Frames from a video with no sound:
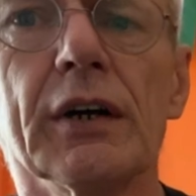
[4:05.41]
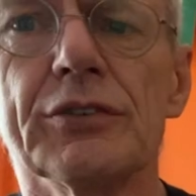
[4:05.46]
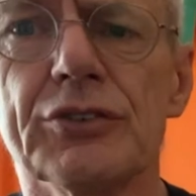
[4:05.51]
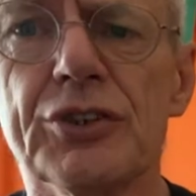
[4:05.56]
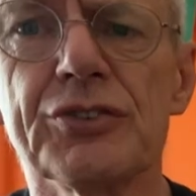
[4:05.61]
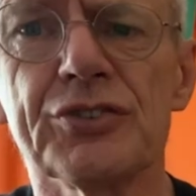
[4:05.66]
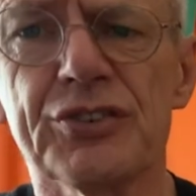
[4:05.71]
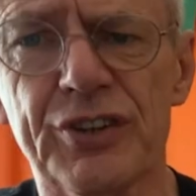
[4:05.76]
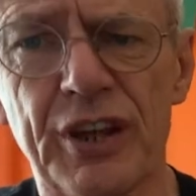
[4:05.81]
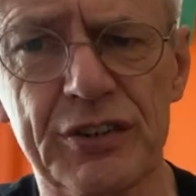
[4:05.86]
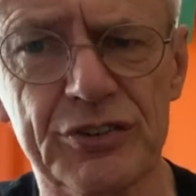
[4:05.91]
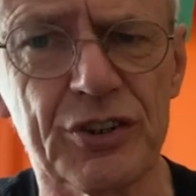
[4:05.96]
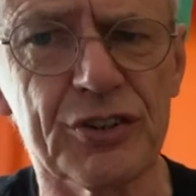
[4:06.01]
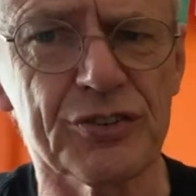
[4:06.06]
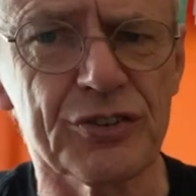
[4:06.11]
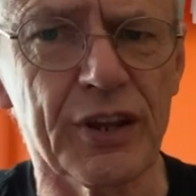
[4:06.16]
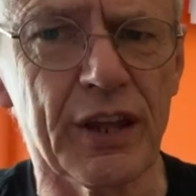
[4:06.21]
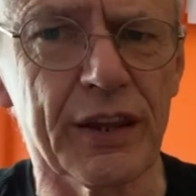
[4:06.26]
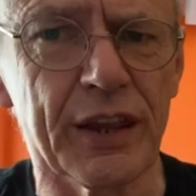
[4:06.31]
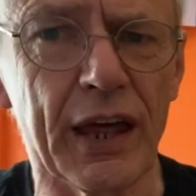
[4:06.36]
Just say,
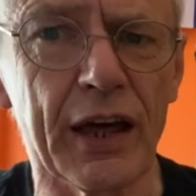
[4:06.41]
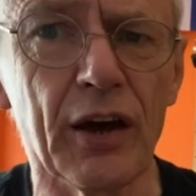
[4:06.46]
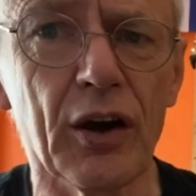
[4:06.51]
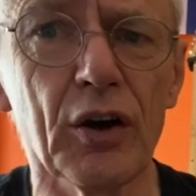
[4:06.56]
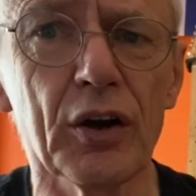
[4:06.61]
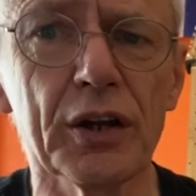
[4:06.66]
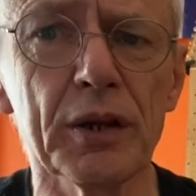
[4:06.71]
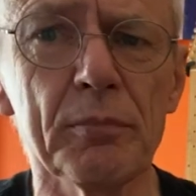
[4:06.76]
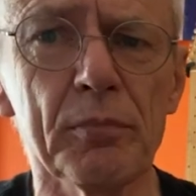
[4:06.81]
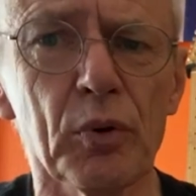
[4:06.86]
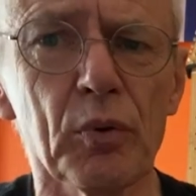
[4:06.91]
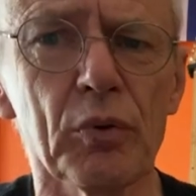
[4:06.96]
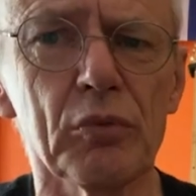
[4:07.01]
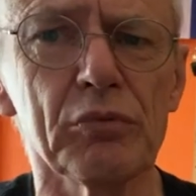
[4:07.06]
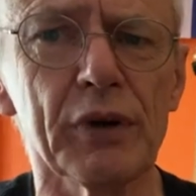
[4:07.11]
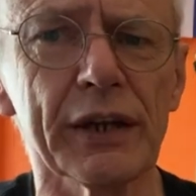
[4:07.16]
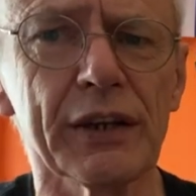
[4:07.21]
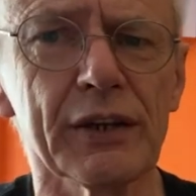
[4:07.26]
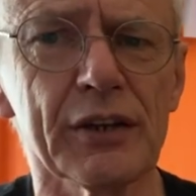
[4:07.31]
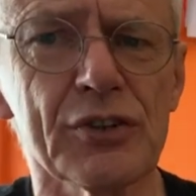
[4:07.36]
just say that. Ernie Ball
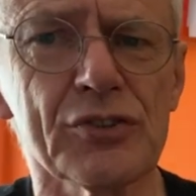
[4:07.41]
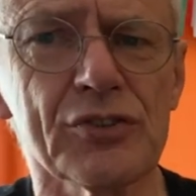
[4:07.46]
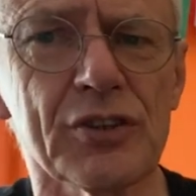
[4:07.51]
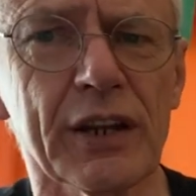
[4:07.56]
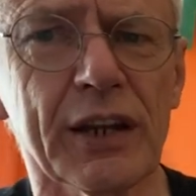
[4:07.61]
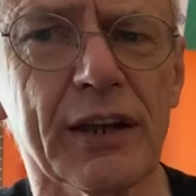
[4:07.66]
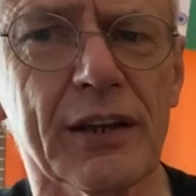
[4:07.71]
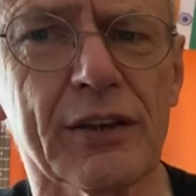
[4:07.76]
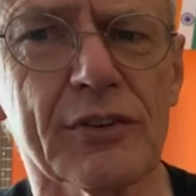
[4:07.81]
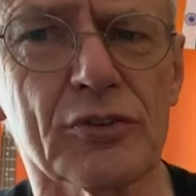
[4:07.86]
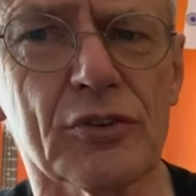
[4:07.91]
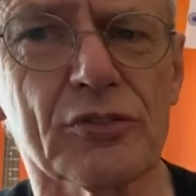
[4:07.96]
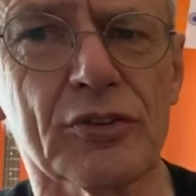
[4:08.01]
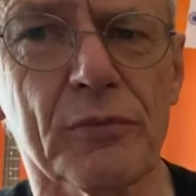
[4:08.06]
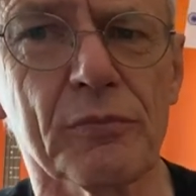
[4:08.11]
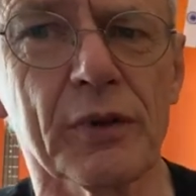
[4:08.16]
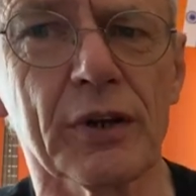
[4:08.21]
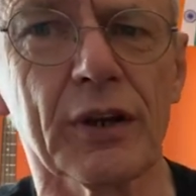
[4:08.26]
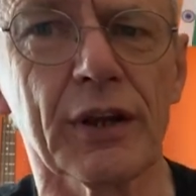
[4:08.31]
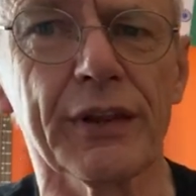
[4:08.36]
regular slinkies or
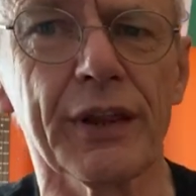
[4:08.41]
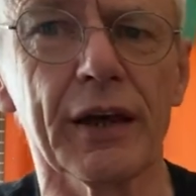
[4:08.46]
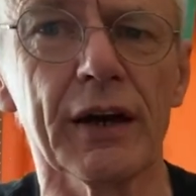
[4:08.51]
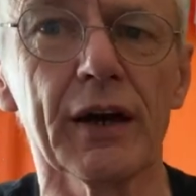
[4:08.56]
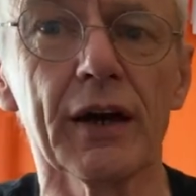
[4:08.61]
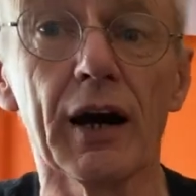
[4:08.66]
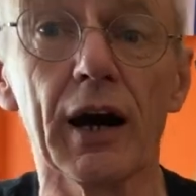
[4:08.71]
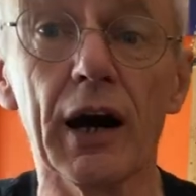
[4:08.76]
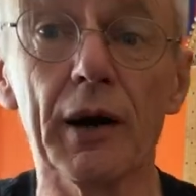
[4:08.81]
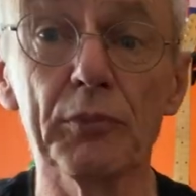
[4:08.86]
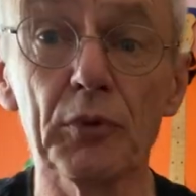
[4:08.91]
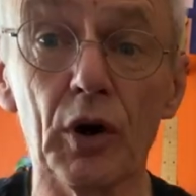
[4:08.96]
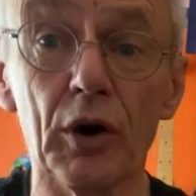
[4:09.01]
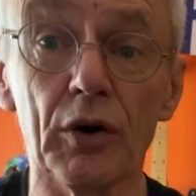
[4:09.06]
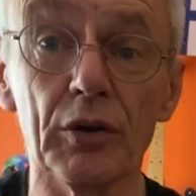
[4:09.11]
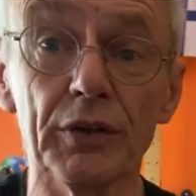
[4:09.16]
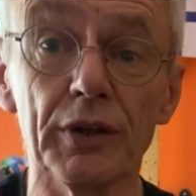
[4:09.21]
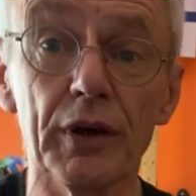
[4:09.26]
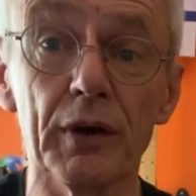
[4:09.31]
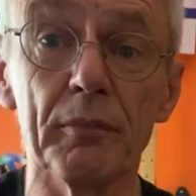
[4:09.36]
something like that. I'm not
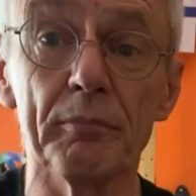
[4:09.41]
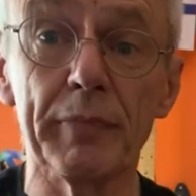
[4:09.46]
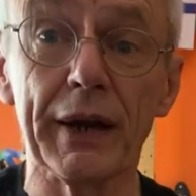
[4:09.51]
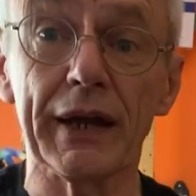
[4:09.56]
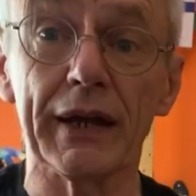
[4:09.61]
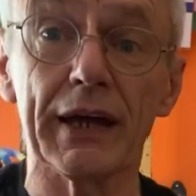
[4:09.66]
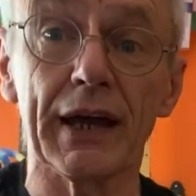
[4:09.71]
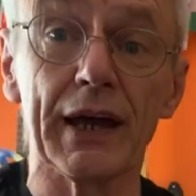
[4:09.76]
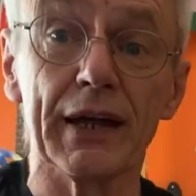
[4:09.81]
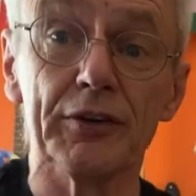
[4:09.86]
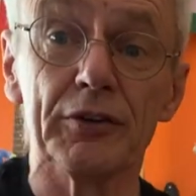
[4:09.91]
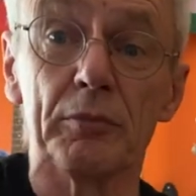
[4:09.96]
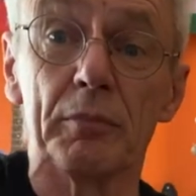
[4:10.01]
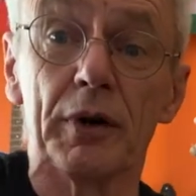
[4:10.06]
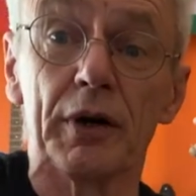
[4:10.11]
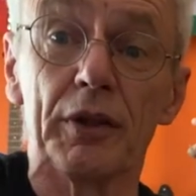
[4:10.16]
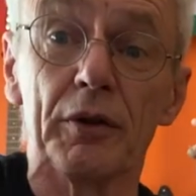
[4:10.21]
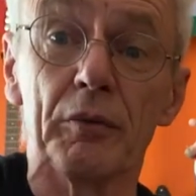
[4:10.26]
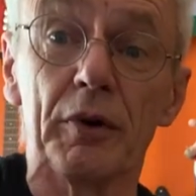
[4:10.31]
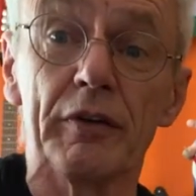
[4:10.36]
on a backhander,
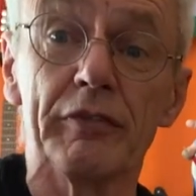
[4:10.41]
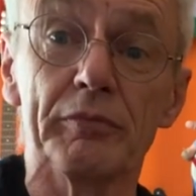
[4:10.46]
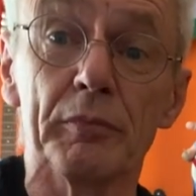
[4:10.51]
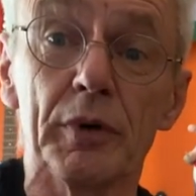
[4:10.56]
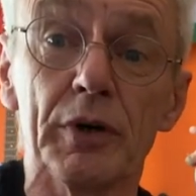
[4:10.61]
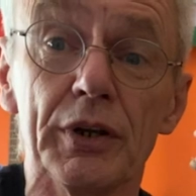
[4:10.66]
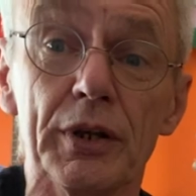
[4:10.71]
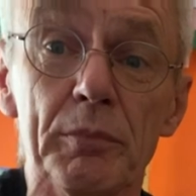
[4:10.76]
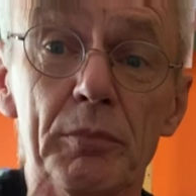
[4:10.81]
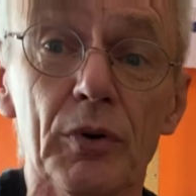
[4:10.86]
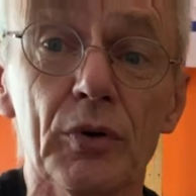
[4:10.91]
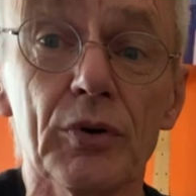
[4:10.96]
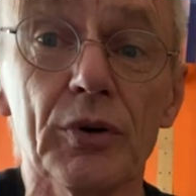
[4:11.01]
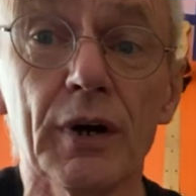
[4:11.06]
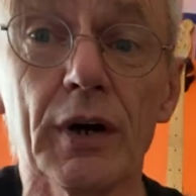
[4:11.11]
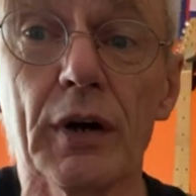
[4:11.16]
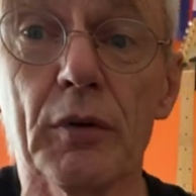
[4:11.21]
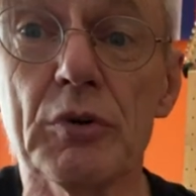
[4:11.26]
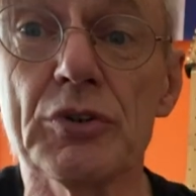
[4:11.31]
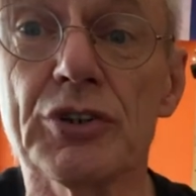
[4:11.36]
by the way, from Ernie
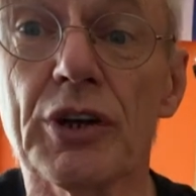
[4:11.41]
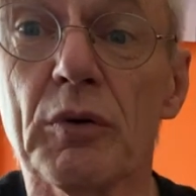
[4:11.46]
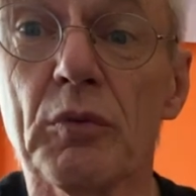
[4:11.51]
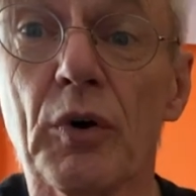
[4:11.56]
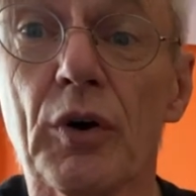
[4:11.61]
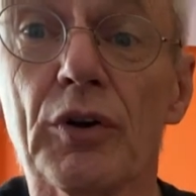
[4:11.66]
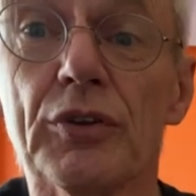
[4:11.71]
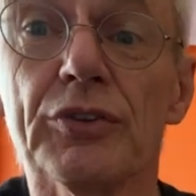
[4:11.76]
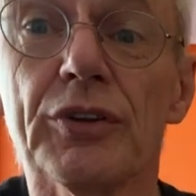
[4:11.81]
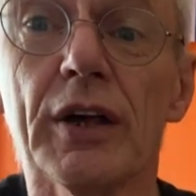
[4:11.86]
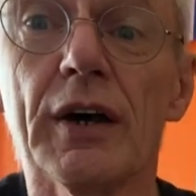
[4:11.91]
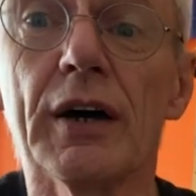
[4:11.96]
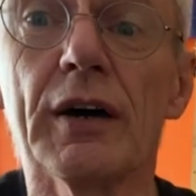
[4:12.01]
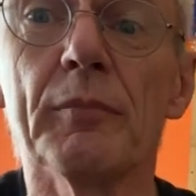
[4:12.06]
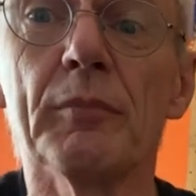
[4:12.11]
Ball. Wish I was.